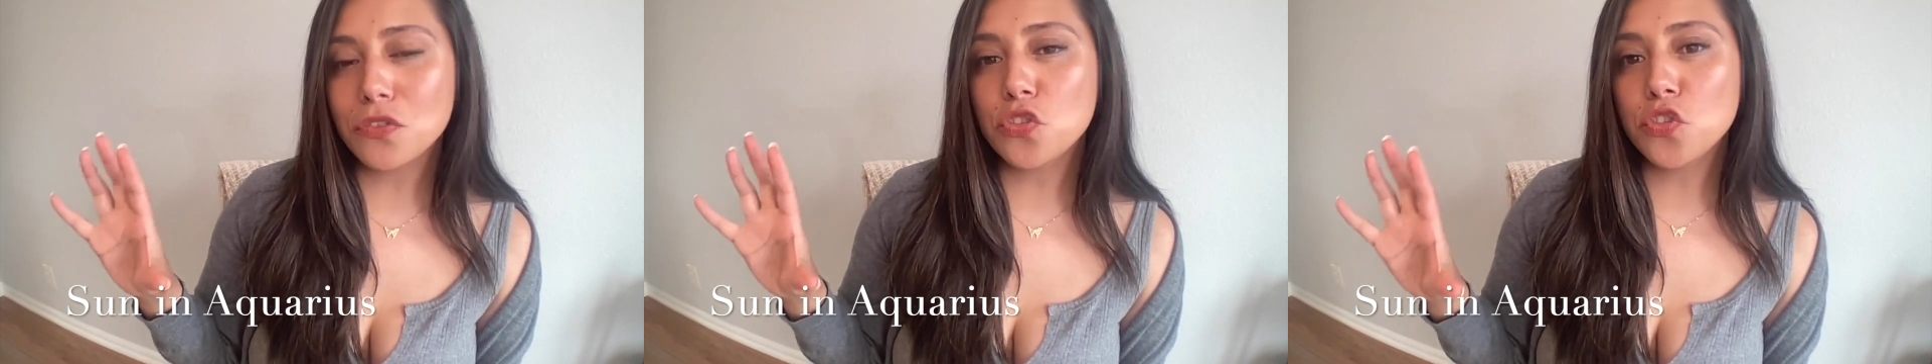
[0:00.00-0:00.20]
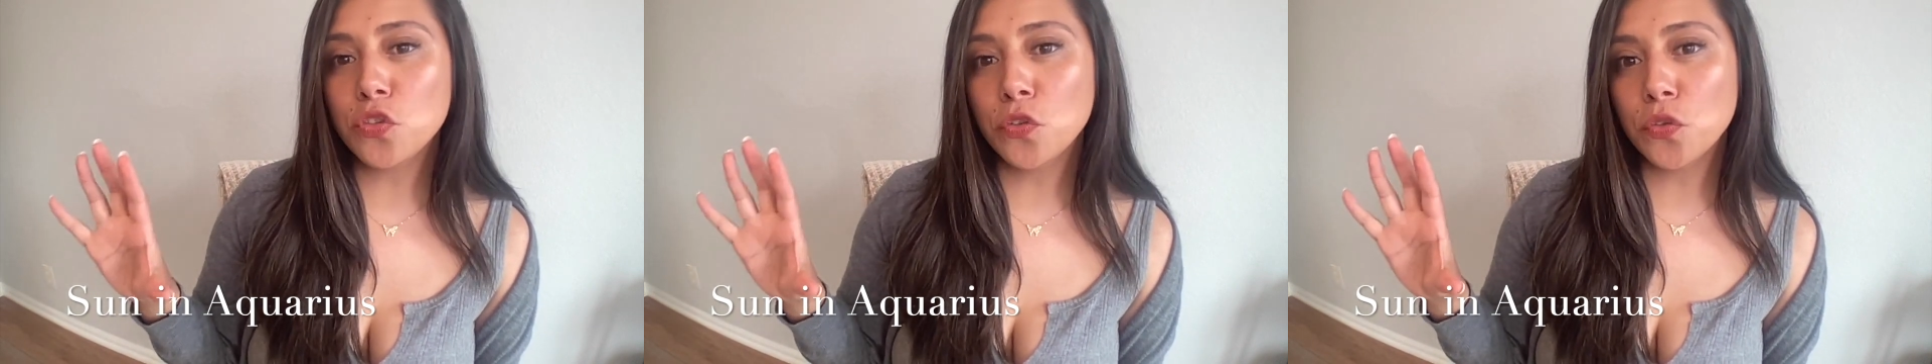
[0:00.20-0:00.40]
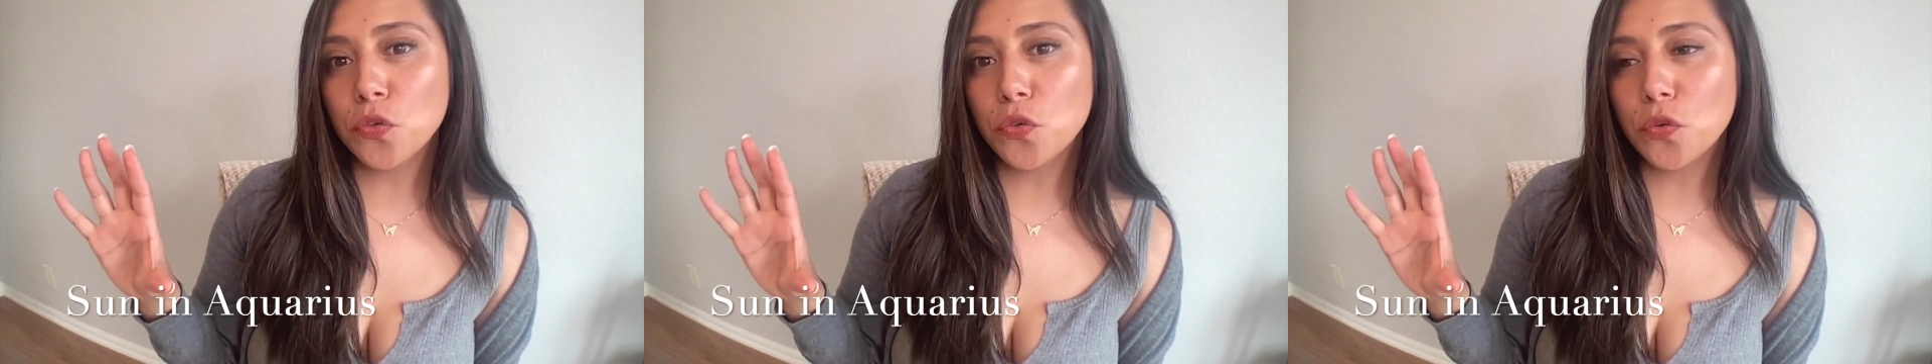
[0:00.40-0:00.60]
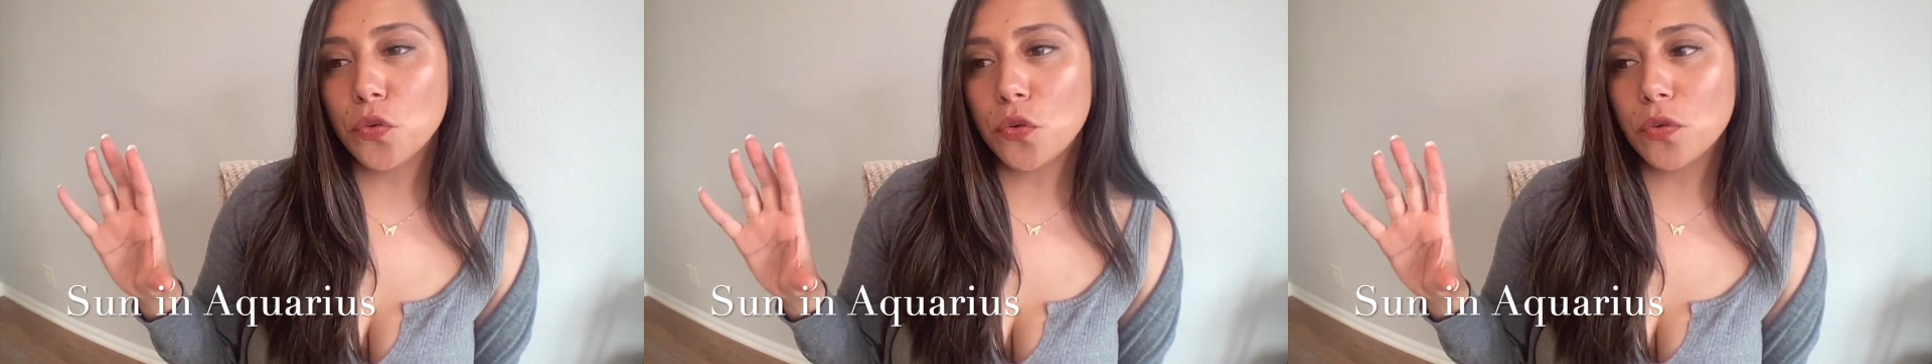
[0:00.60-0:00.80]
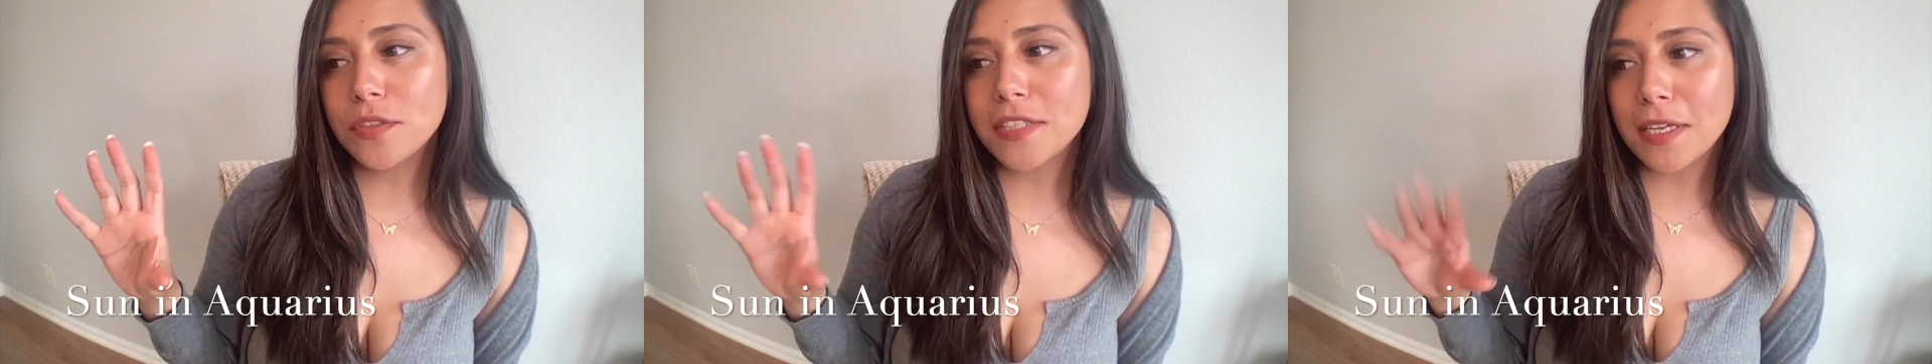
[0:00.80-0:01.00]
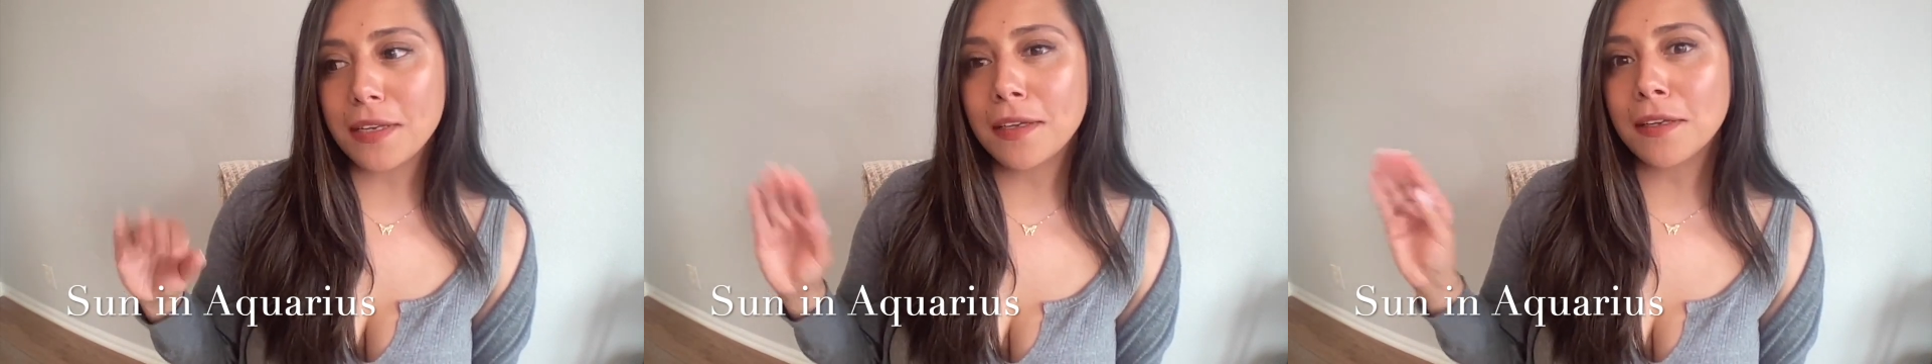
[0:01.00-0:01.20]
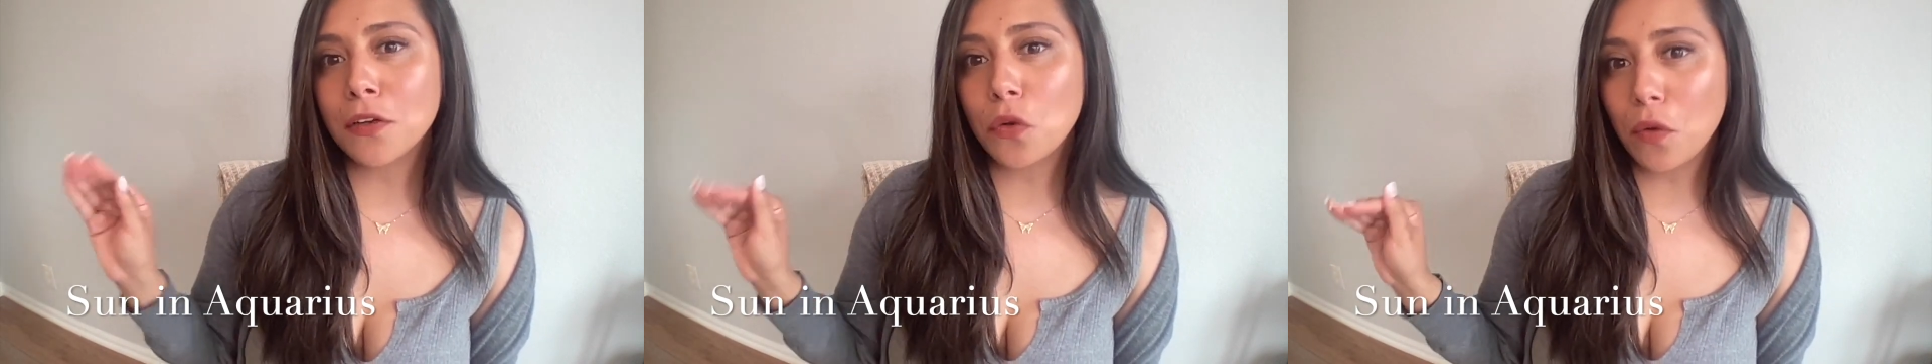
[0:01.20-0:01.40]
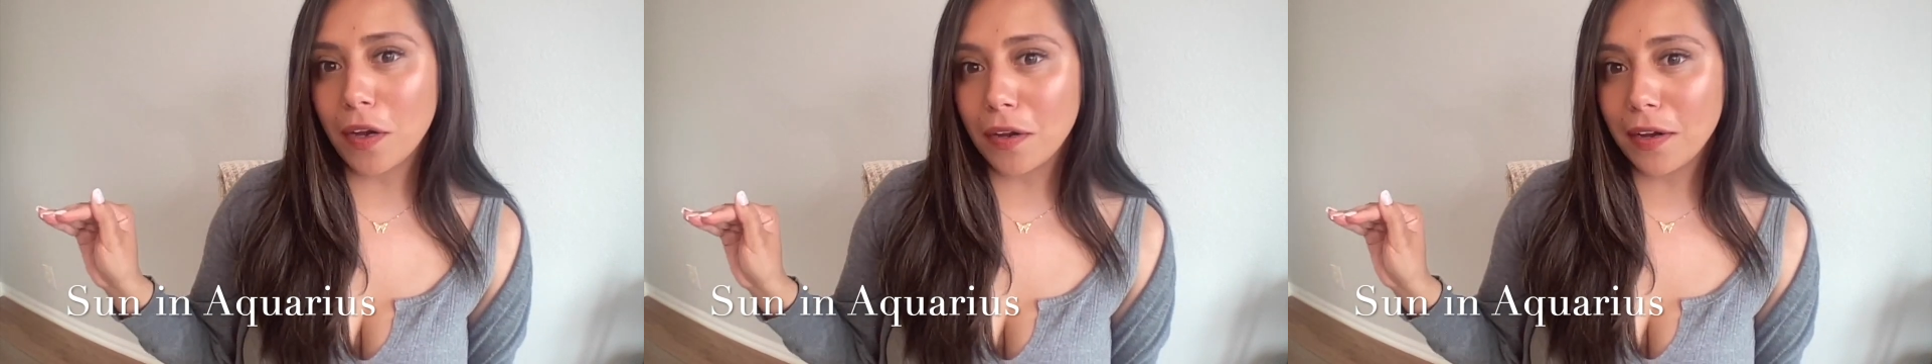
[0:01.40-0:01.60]
to dating an
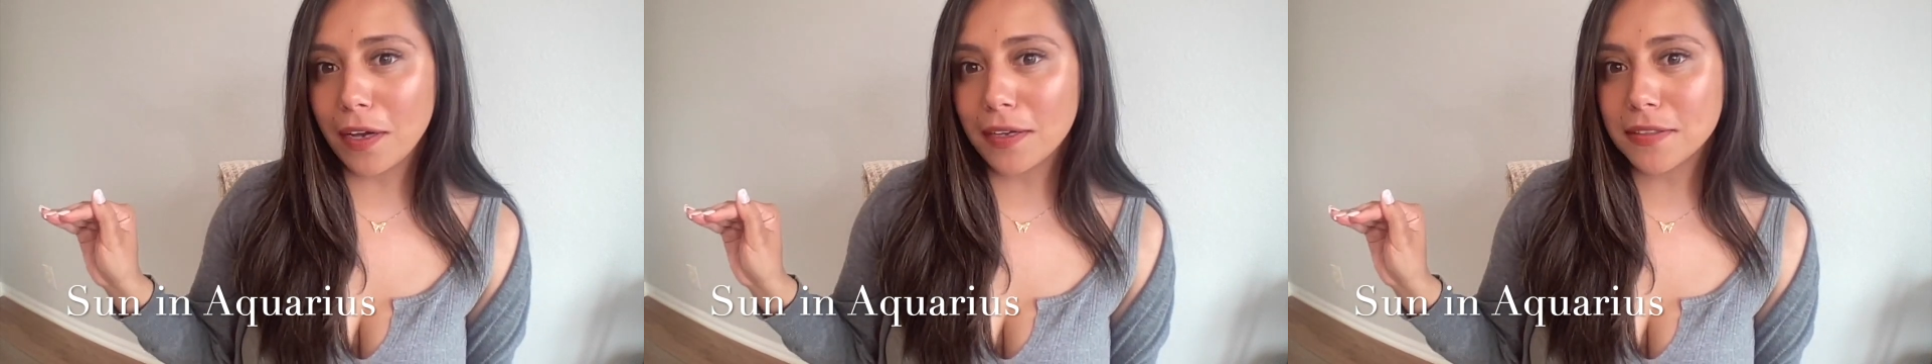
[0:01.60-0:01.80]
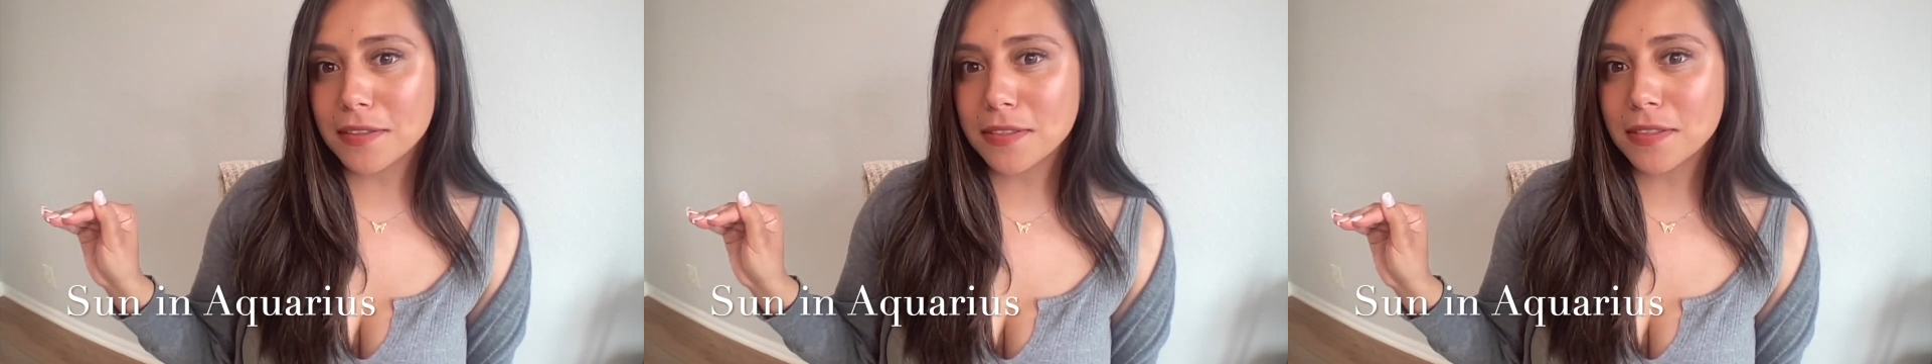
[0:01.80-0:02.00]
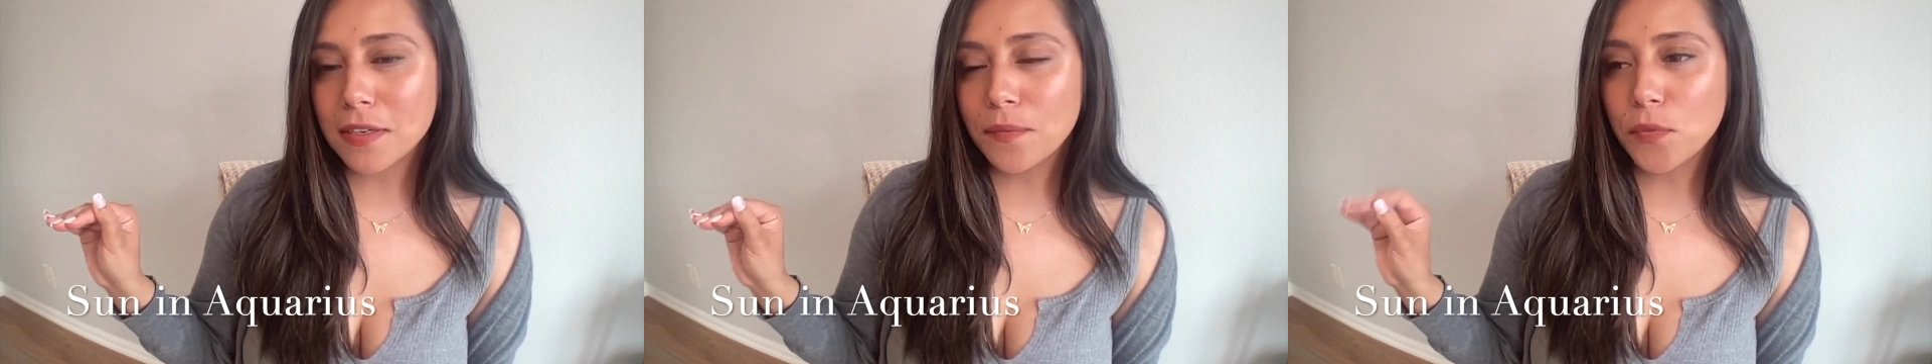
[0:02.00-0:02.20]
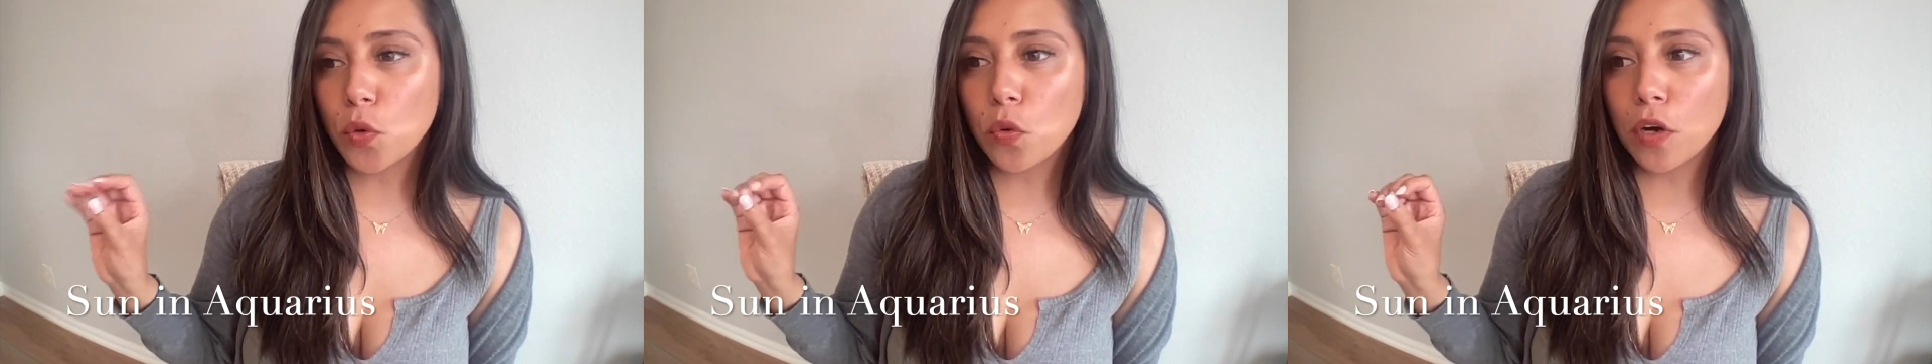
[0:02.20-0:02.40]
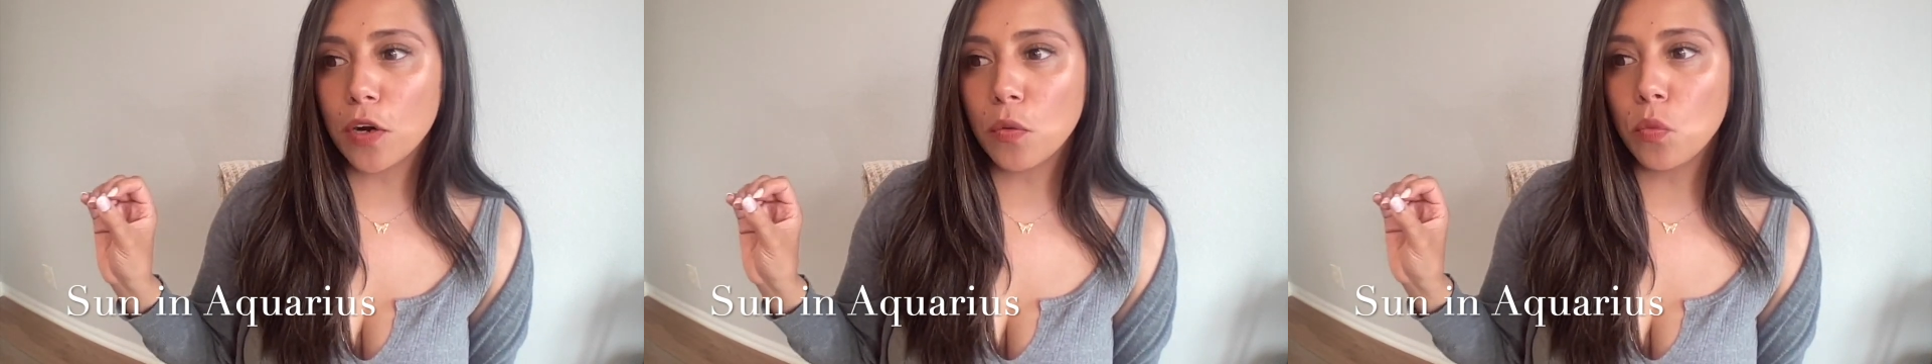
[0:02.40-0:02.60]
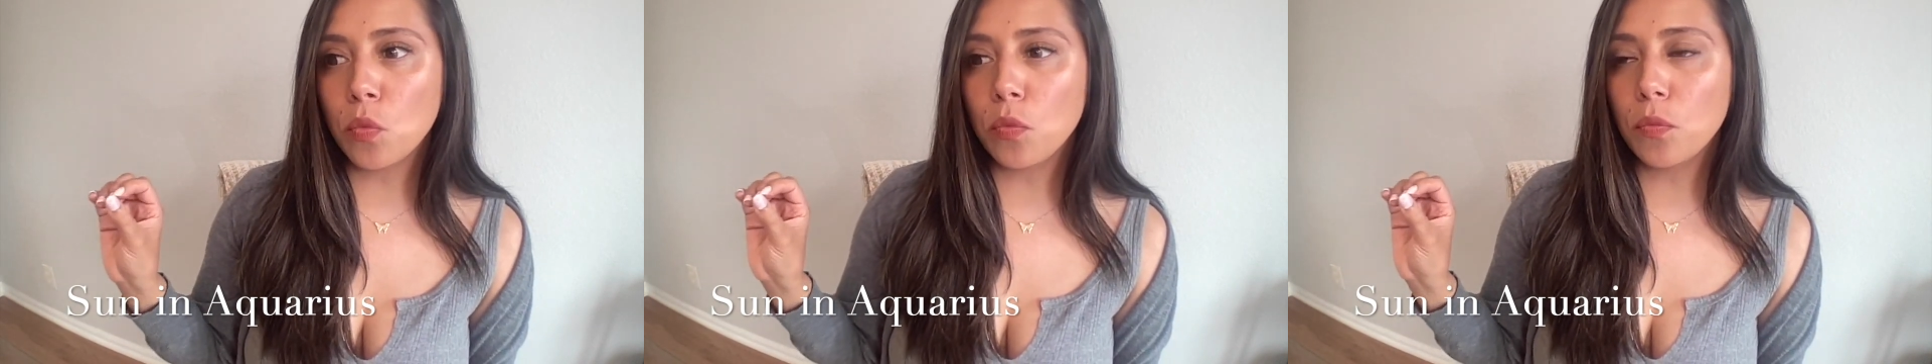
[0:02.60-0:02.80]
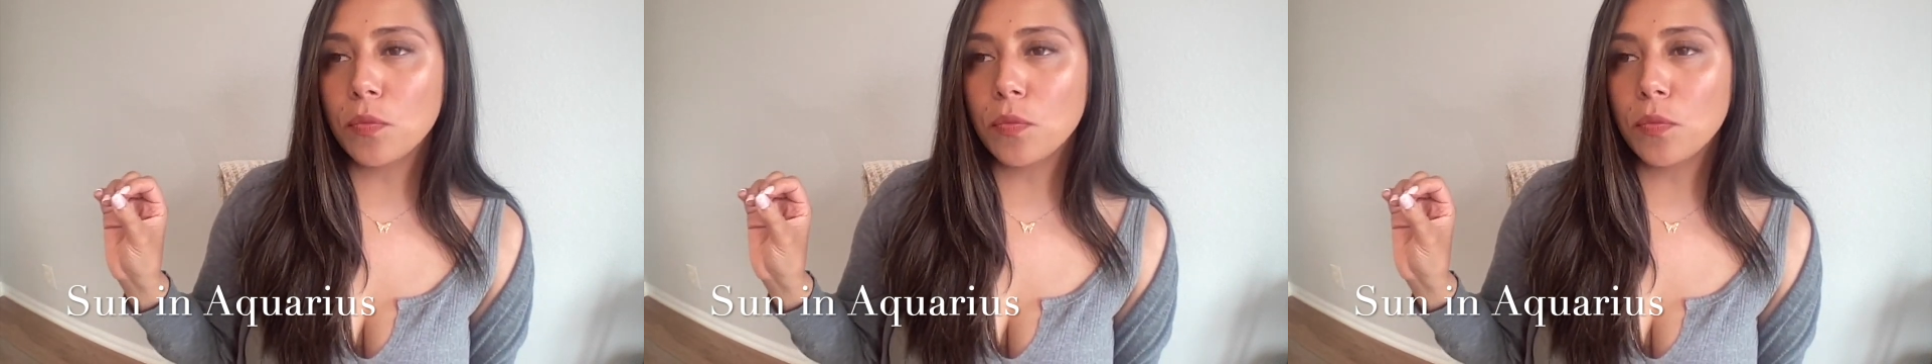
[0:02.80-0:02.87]
Aquarius or